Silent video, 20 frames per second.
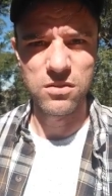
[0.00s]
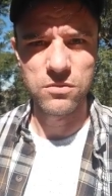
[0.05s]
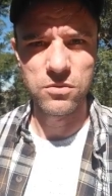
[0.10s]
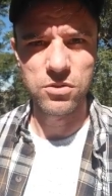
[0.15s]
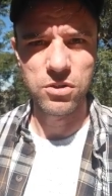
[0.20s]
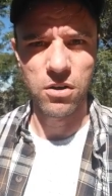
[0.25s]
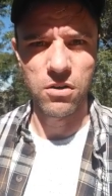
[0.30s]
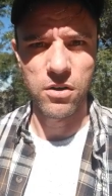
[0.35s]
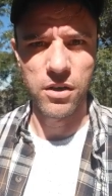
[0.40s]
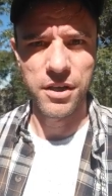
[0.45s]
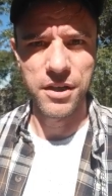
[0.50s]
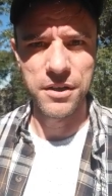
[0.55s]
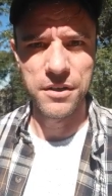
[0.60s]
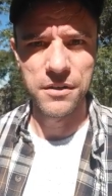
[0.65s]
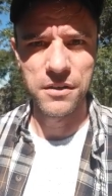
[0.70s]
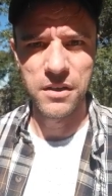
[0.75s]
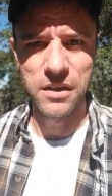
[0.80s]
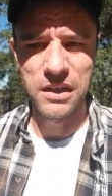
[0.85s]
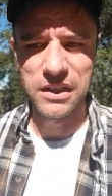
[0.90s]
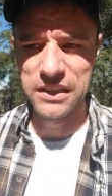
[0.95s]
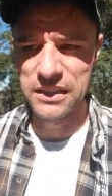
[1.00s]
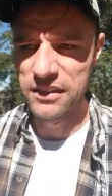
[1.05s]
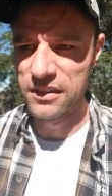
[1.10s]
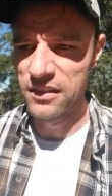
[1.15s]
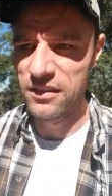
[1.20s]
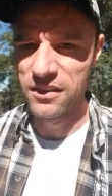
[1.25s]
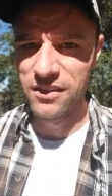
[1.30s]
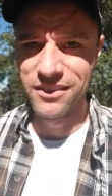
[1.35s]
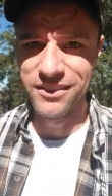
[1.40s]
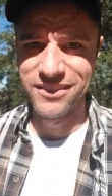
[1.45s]
sorry. Uh,
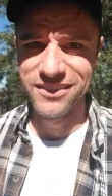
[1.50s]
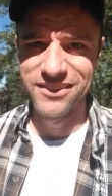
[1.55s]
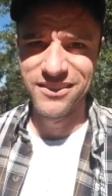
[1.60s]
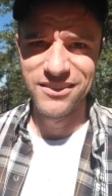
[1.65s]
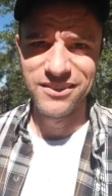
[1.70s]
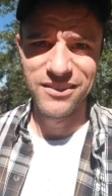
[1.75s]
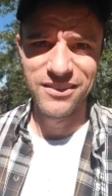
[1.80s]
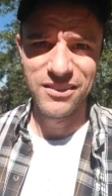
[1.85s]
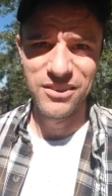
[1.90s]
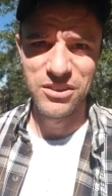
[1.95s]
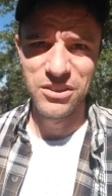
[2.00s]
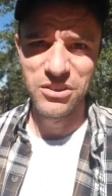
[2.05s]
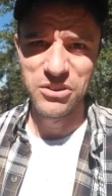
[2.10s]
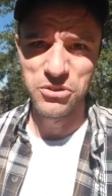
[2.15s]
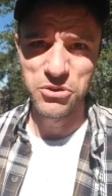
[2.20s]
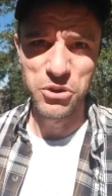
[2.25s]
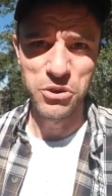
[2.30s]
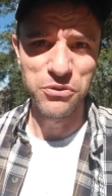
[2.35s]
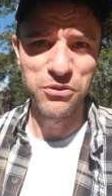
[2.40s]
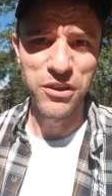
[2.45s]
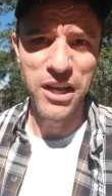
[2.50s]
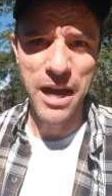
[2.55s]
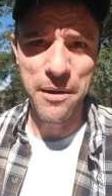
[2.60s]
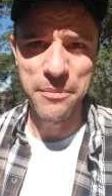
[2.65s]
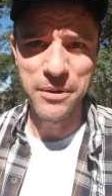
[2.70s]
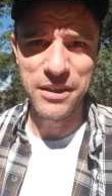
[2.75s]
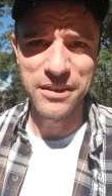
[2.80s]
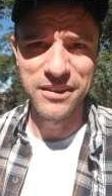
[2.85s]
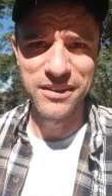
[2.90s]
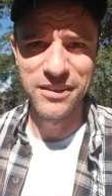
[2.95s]
truthfully, I've
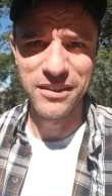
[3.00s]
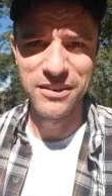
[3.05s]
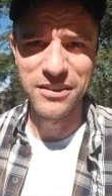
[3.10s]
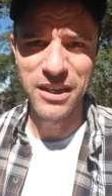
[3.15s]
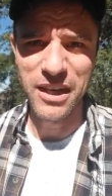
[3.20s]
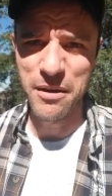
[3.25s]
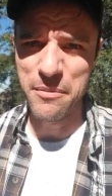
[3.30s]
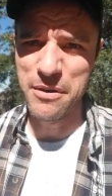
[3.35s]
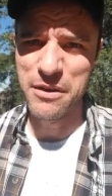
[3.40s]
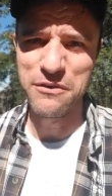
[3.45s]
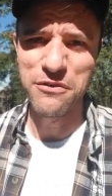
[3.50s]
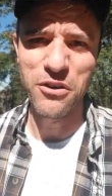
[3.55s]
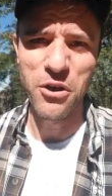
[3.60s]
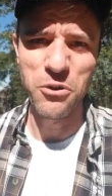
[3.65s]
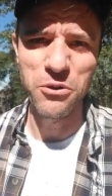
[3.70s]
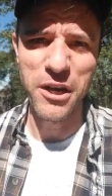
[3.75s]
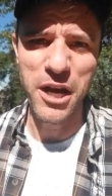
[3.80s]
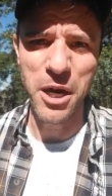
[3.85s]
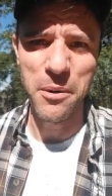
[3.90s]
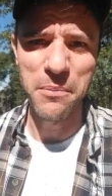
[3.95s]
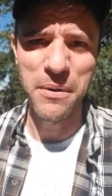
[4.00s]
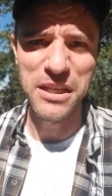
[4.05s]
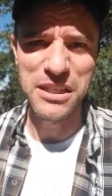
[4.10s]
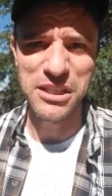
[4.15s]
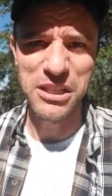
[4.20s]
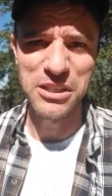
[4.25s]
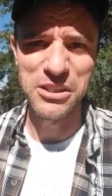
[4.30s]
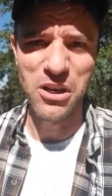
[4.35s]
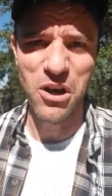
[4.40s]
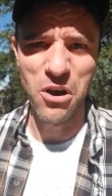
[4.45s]
been I've been floating air
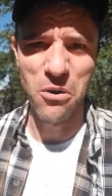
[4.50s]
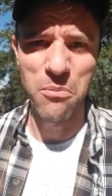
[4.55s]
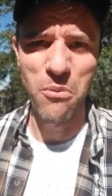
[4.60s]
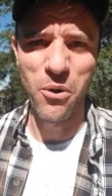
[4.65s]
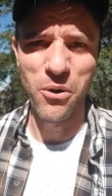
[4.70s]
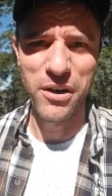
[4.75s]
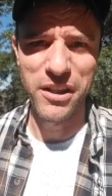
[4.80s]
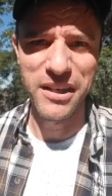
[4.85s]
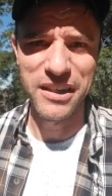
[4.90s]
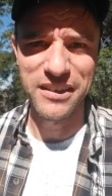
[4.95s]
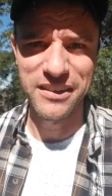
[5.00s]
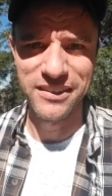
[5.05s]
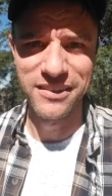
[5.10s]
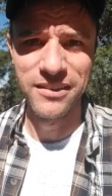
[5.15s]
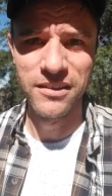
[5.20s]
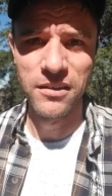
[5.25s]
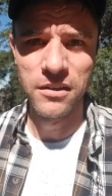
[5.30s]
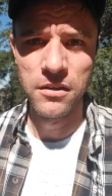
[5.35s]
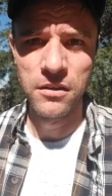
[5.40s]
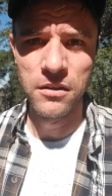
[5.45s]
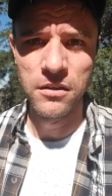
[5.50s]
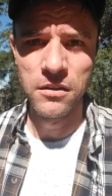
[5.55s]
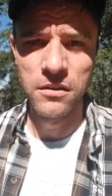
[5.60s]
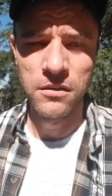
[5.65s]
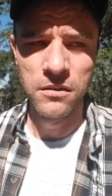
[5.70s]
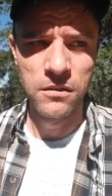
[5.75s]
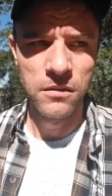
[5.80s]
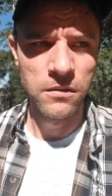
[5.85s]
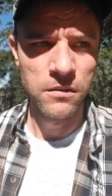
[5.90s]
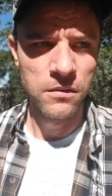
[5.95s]
biscuits all morning, and
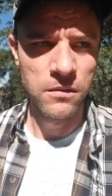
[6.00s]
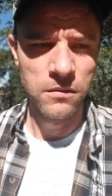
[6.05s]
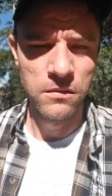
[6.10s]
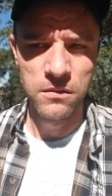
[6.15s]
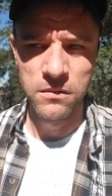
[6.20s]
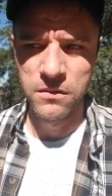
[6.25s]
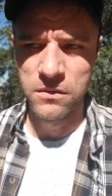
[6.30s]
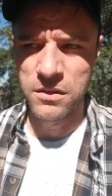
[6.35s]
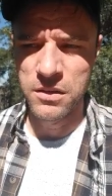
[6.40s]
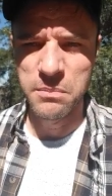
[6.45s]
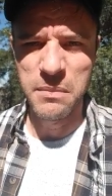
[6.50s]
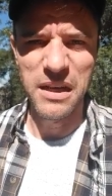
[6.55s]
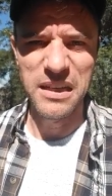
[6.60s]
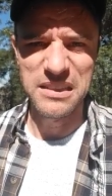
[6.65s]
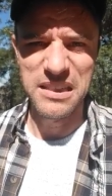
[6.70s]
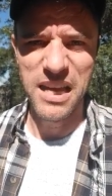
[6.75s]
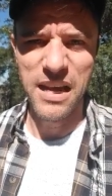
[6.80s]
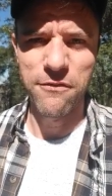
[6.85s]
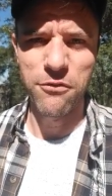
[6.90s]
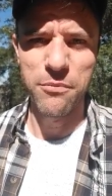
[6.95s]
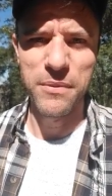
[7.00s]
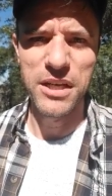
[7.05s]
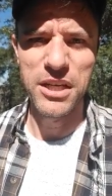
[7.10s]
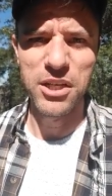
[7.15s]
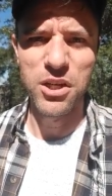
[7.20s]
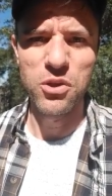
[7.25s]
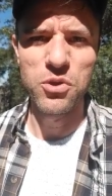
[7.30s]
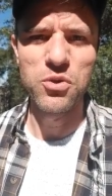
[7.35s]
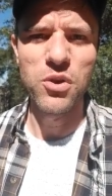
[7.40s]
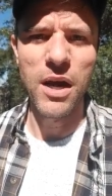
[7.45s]
it's about time for me to
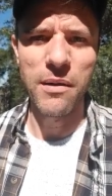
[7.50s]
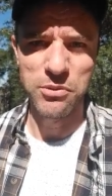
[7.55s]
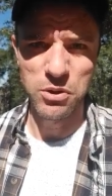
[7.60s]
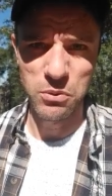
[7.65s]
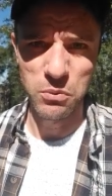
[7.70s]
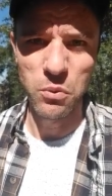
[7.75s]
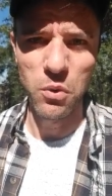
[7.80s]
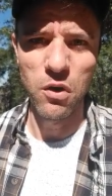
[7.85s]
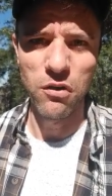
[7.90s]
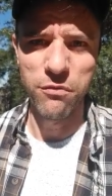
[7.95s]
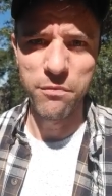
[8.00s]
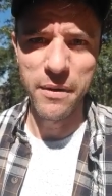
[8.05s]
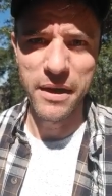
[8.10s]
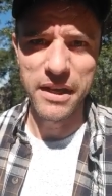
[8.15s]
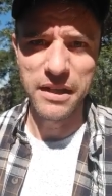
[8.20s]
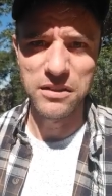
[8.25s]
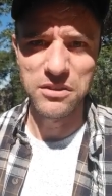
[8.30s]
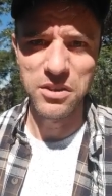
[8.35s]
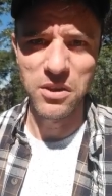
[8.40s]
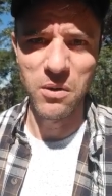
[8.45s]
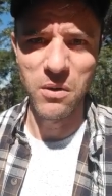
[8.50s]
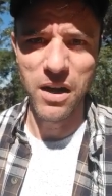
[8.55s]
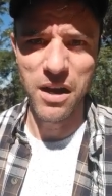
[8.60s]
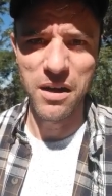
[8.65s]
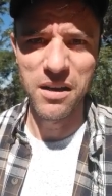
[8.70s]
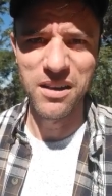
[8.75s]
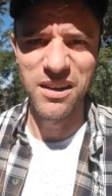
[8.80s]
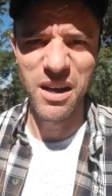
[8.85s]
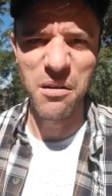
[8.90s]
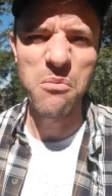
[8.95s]
go drop some wolf bait. So uh,
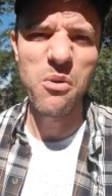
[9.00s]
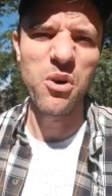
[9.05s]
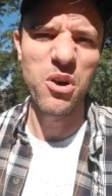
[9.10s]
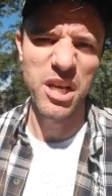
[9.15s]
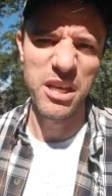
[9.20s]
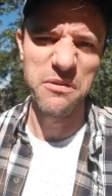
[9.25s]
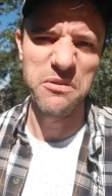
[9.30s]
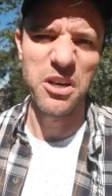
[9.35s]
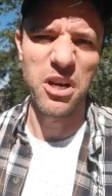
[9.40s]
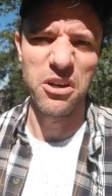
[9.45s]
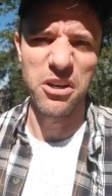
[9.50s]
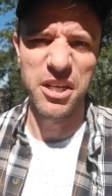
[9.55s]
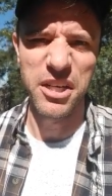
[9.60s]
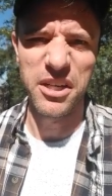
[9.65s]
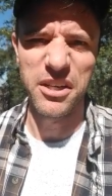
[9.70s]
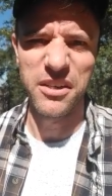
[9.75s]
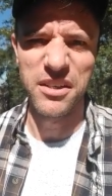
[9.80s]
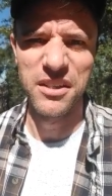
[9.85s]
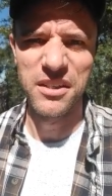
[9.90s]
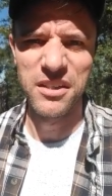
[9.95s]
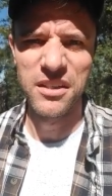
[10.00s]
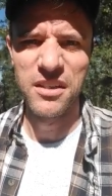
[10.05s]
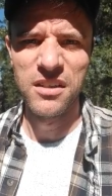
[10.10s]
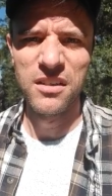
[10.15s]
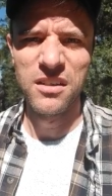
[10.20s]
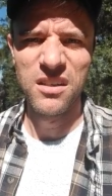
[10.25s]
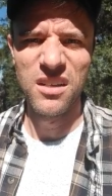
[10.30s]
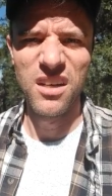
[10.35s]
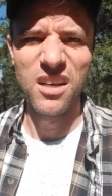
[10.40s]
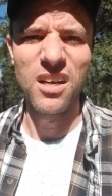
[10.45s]
I'm gonna leave y'all here.
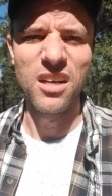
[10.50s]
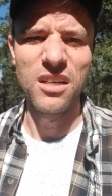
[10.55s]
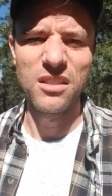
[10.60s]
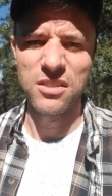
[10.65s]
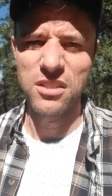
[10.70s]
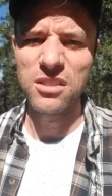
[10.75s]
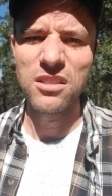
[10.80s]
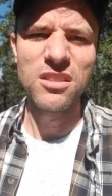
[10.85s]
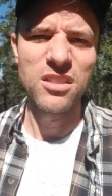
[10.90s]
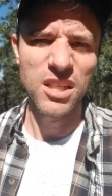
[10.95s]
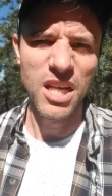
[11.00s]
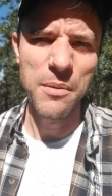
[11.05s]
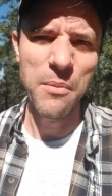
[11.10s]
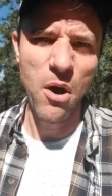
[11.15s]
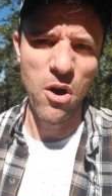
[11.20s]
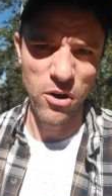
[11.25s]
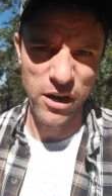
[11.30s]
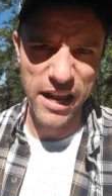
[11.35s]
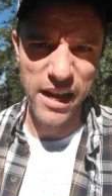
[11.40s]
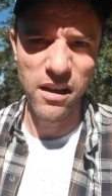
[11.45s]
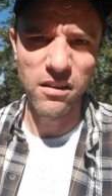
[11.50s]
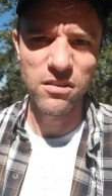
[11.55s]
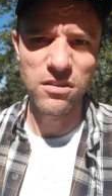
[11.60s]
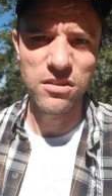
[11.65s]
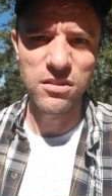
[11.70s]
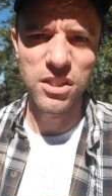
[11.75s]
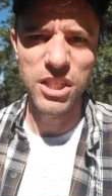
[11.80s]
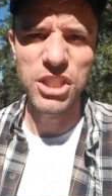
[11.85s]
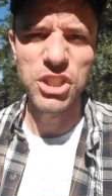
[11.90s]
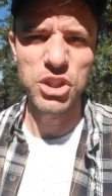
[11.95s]
Uh, come on out,
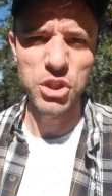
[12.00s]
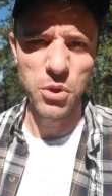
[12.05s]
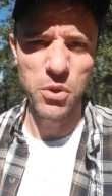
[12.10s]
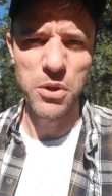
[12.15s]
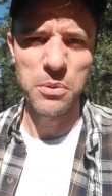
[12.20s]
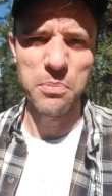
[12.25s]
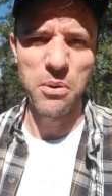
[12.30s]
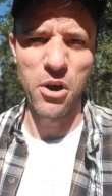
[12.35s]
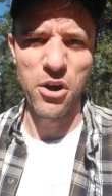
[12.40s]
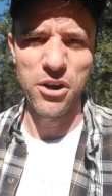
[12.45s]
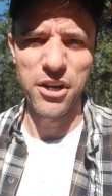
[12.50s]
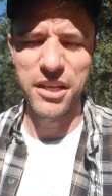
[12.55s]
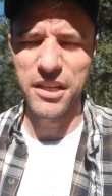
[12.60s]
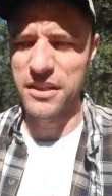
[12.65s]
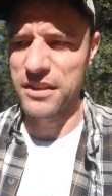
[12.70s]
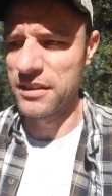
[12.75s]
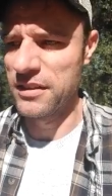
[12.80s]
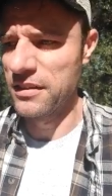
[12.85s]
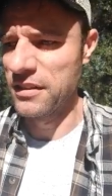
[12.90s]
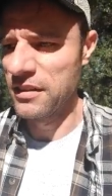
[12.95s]
enjoy the party, and,